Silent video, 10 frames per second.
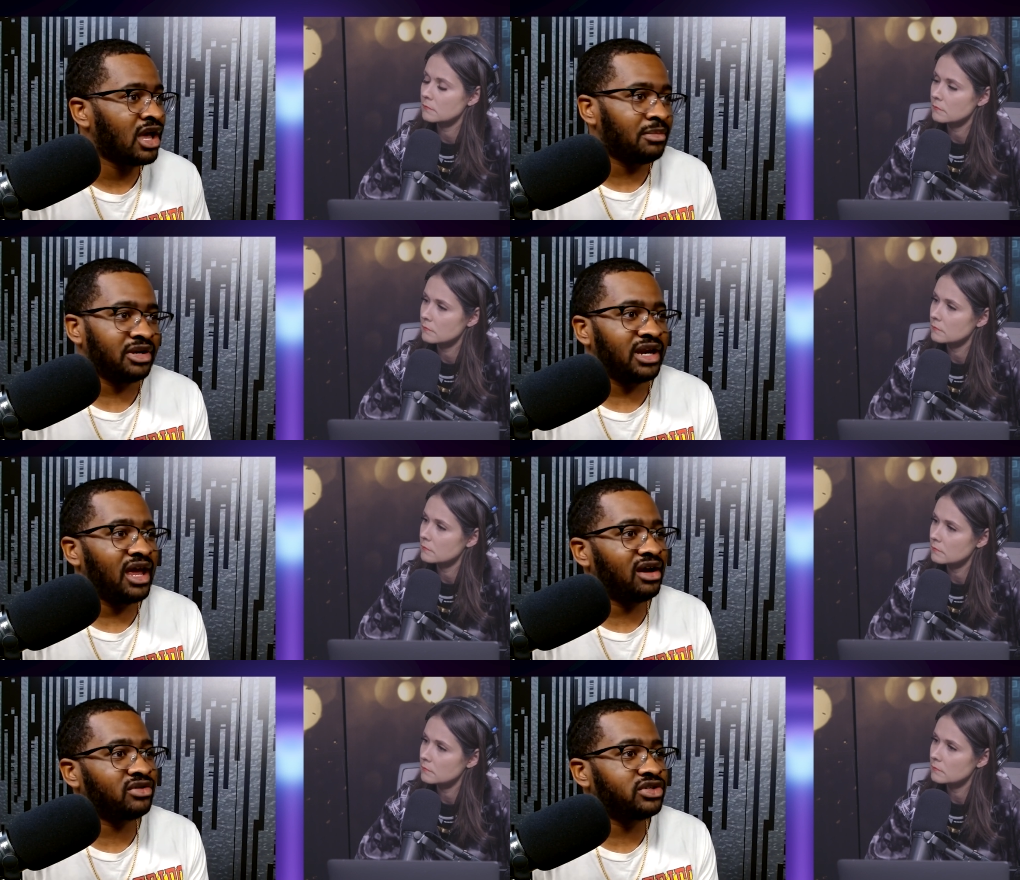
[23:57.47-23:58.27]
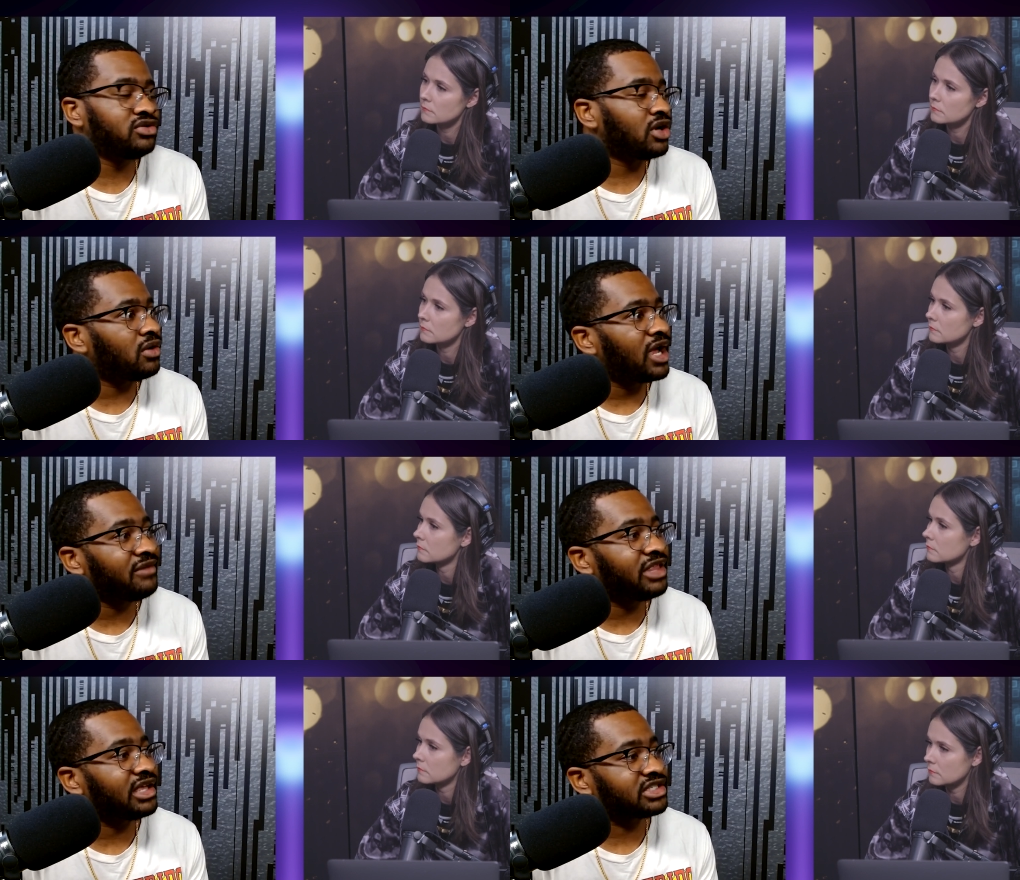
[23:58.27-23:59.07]
Speaker 1: But now you don't
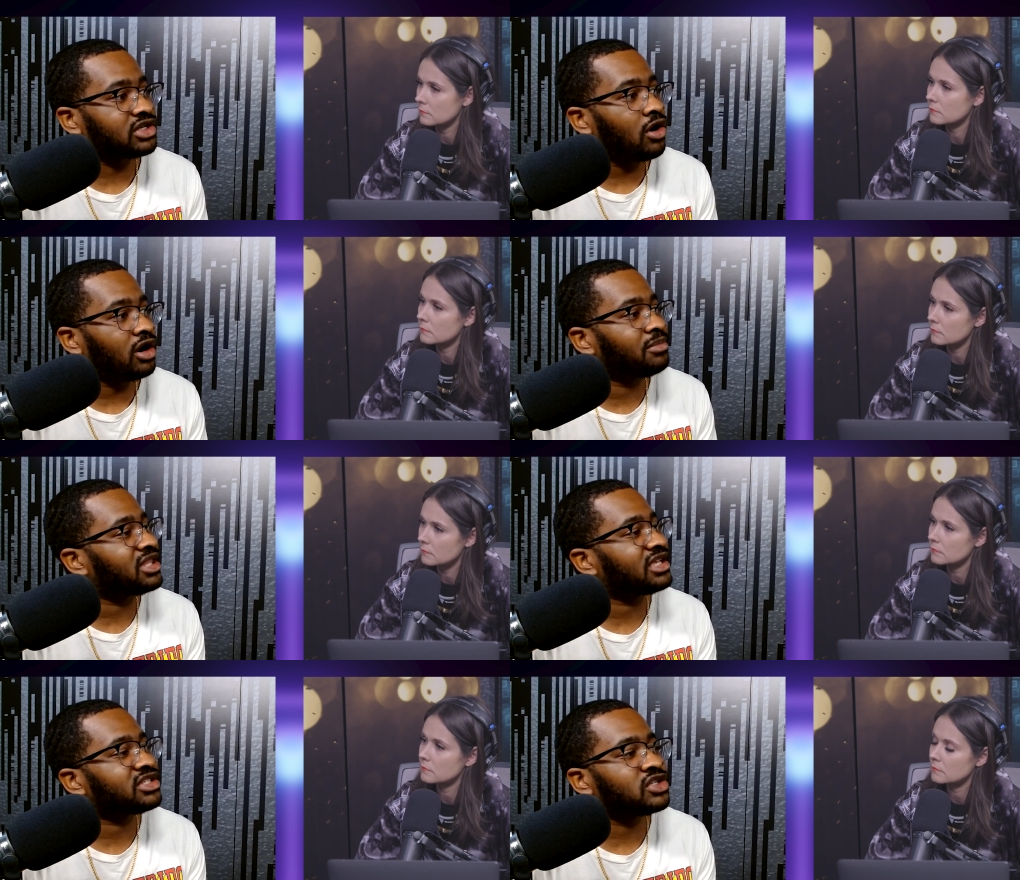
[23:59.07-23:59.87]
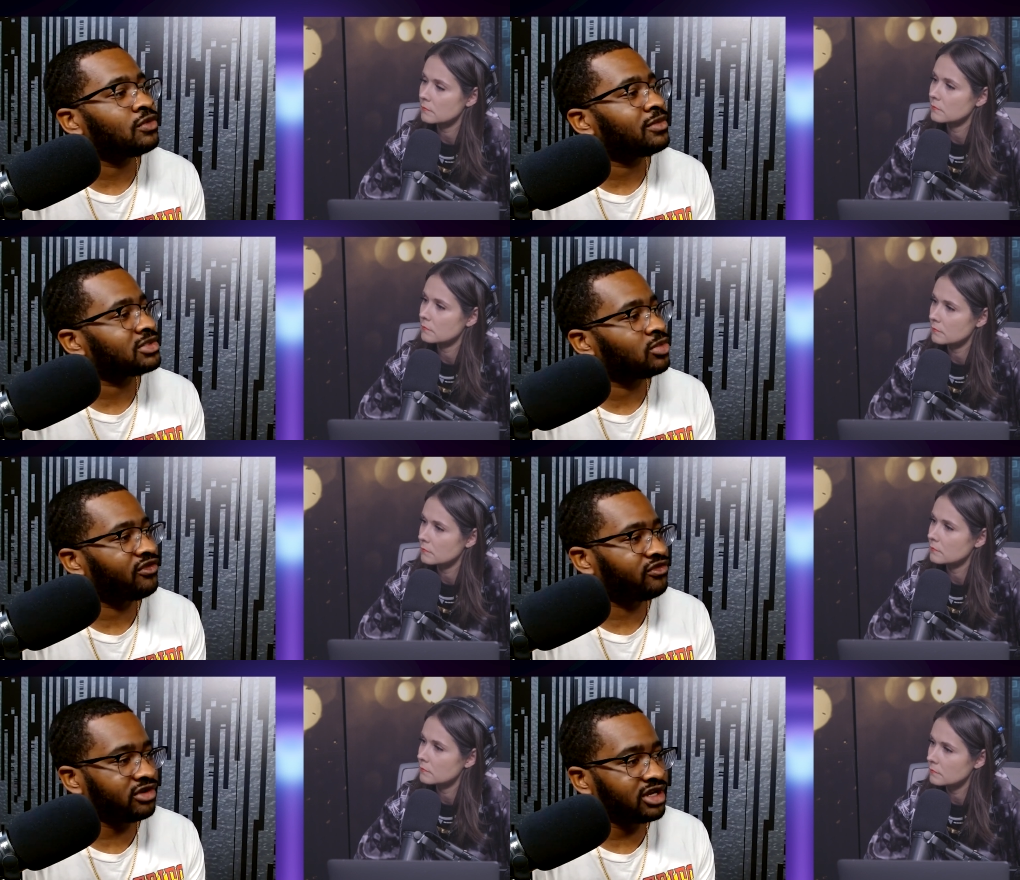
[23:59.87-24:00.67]
have that star, but that's so much more
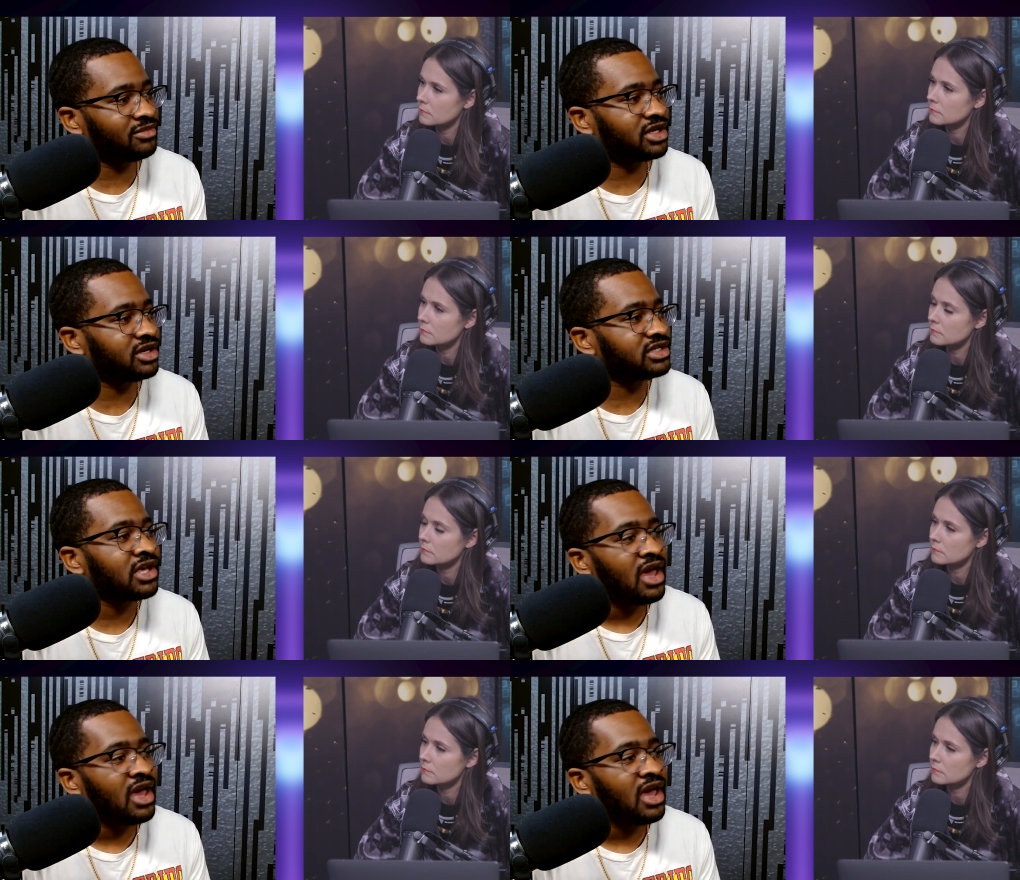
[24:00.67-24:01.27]
freeing because